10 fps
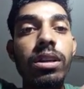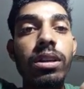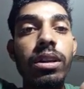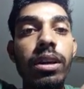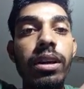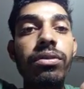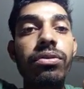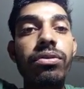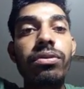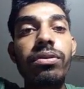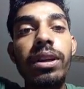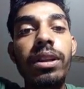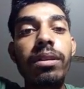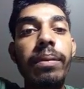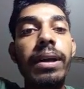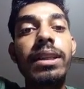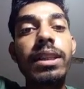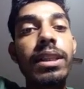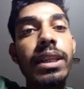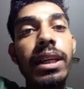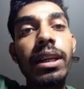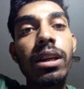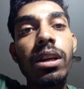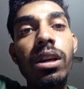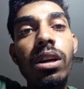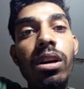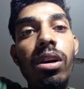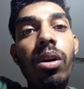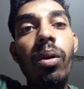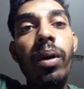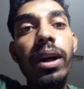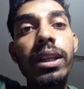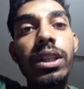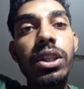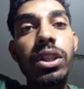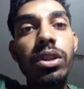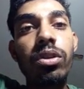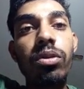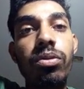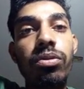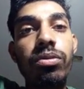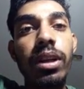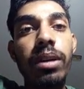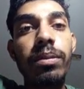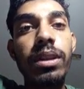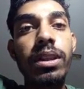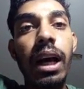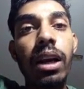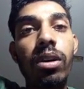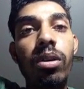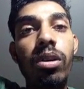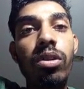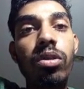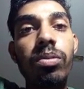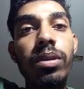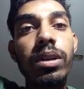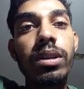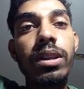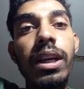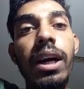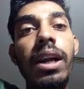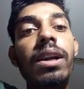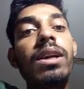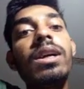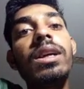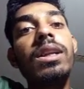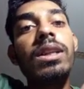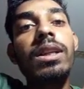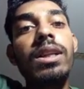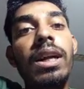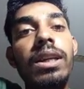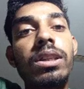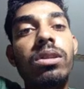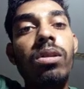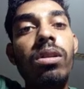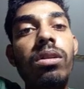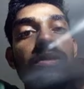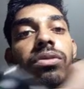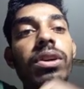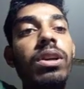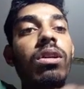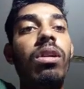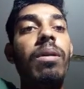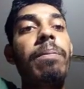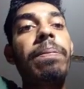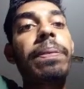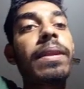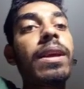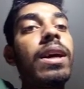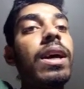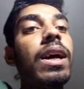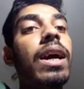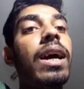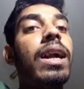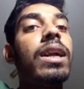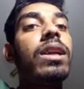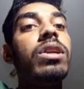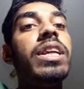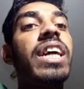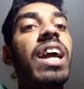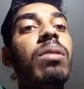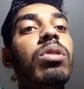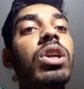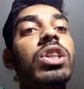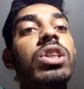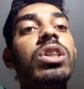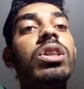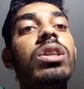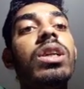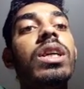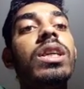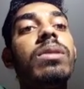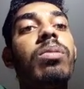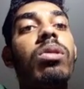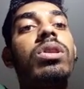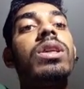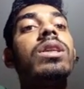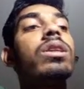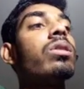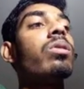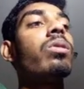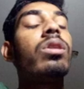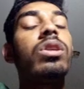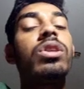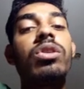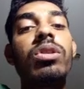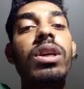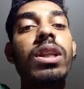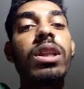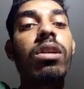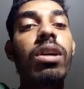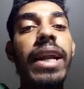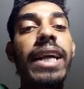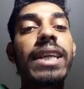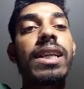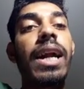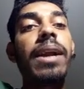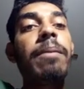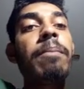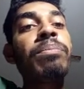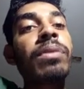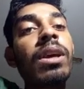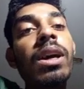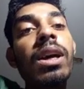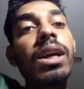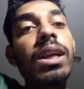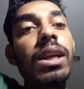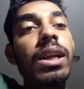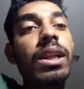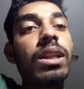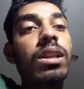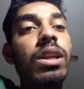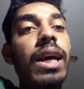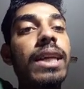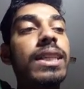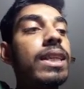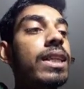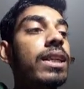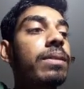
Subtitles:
if in the benzene ring OH group, that means alcohol group, is there, then that is called phenol. And the decarboxylation is a process we will see in the next slide. Acetylene